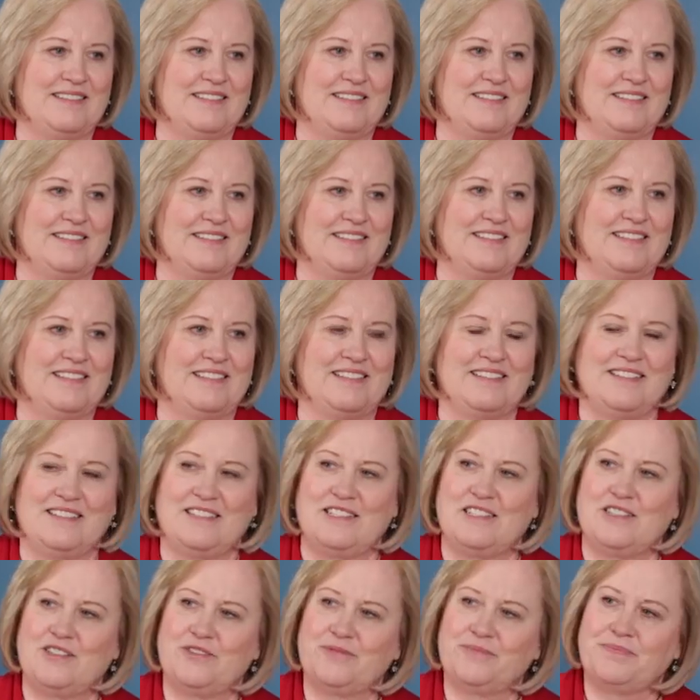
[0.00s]

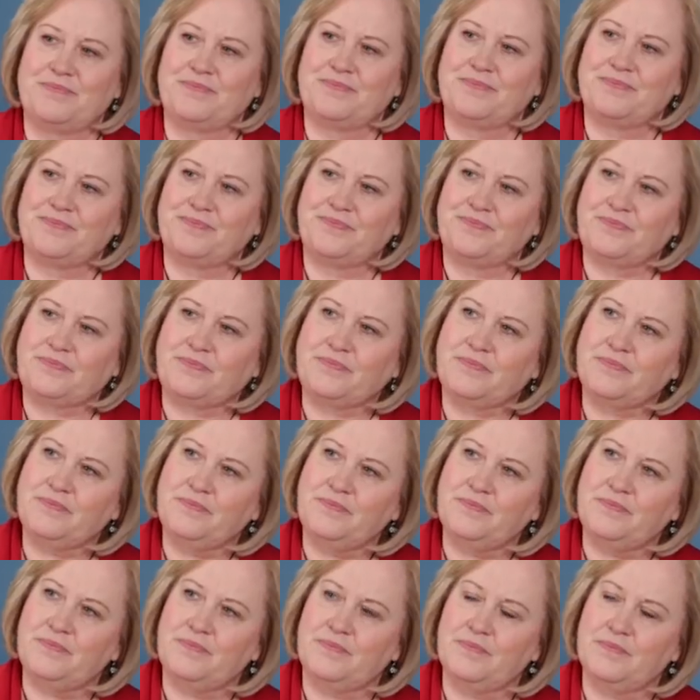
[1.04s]

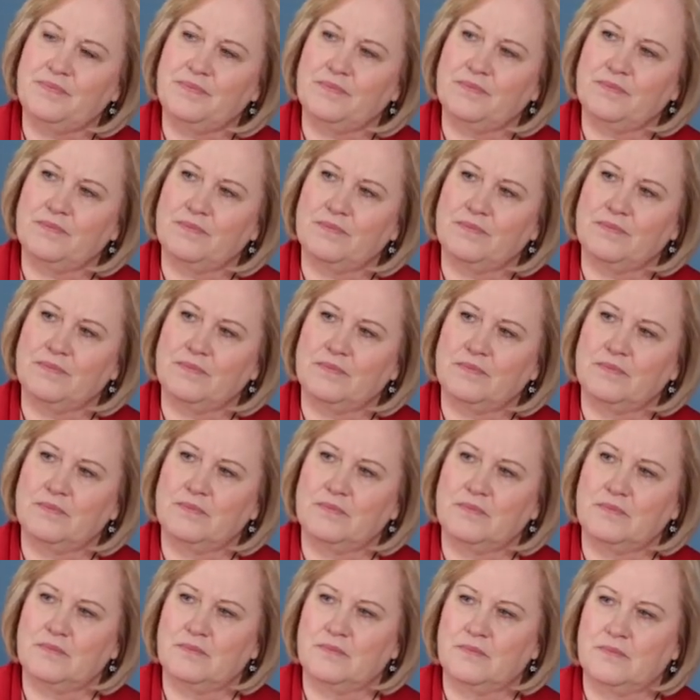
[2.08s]

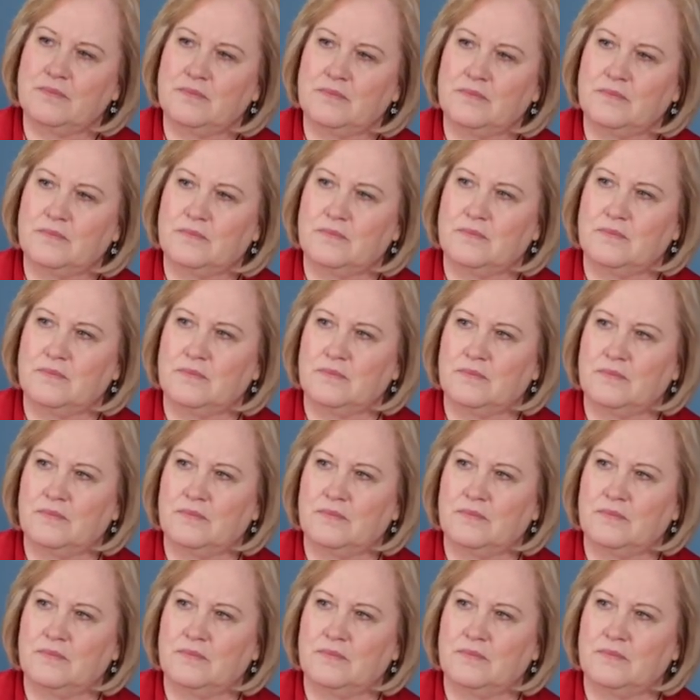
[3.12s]
(not speaking)